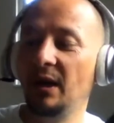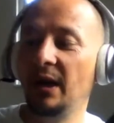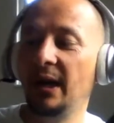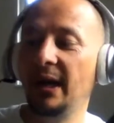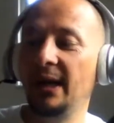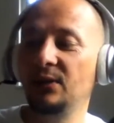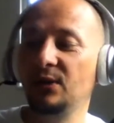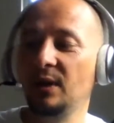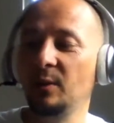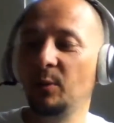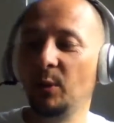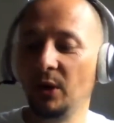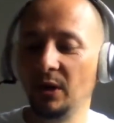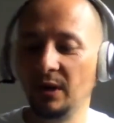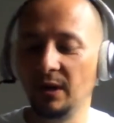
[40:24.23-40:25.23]
I actually
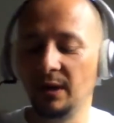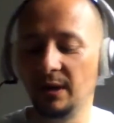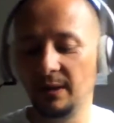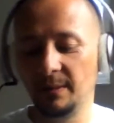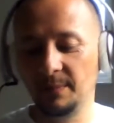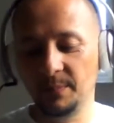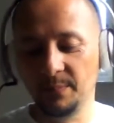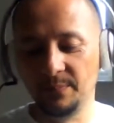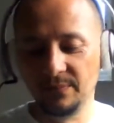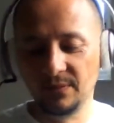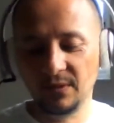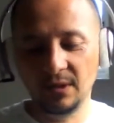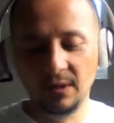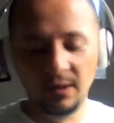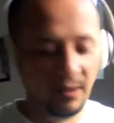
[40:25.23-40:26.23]
put
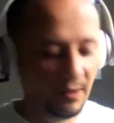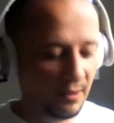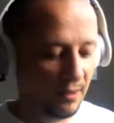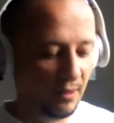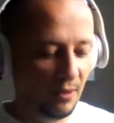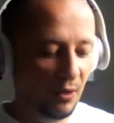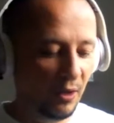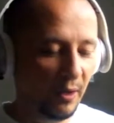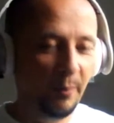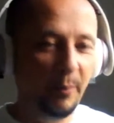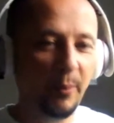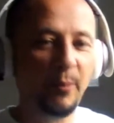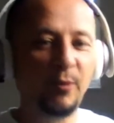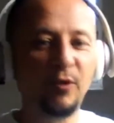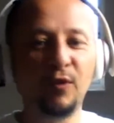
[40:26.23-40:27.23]
I
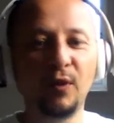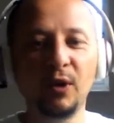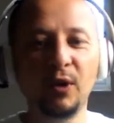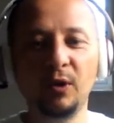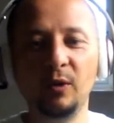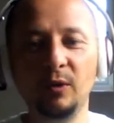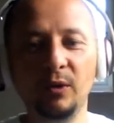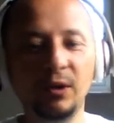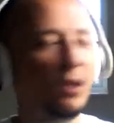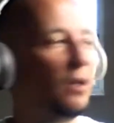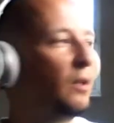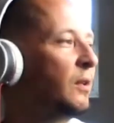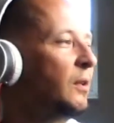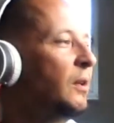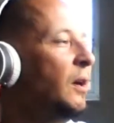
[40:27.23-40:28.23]
flew
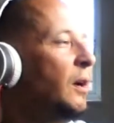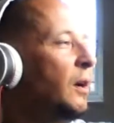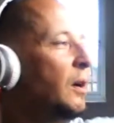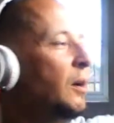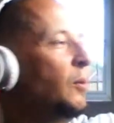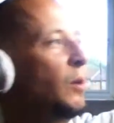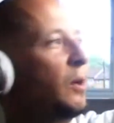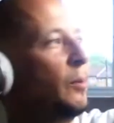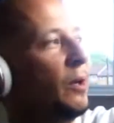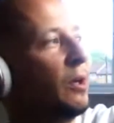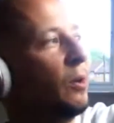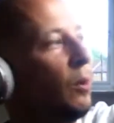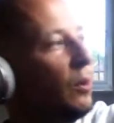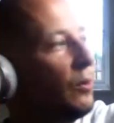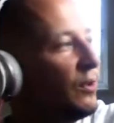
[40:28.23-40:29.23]
one of my
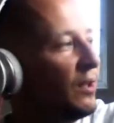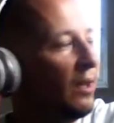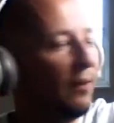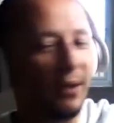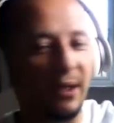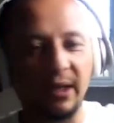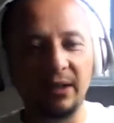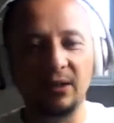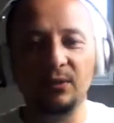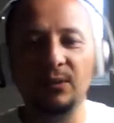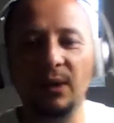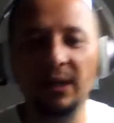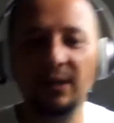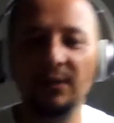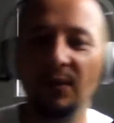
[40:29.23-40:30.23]
quads the other day on
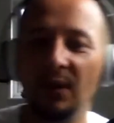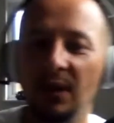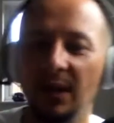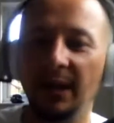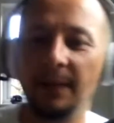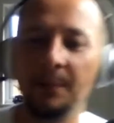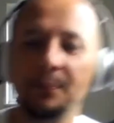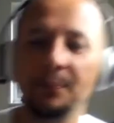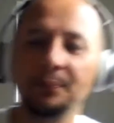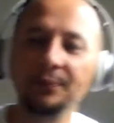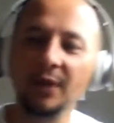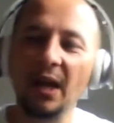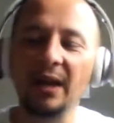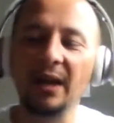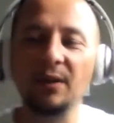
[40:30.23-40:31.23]
race flight,
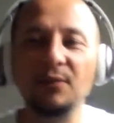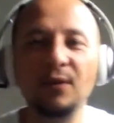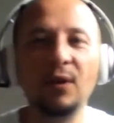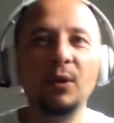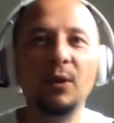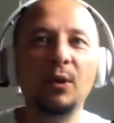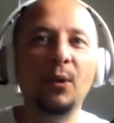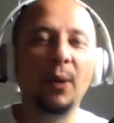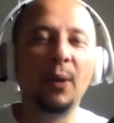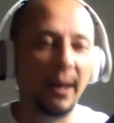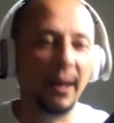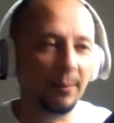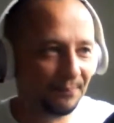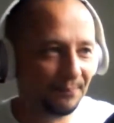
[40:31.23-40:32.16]
and it flew crap.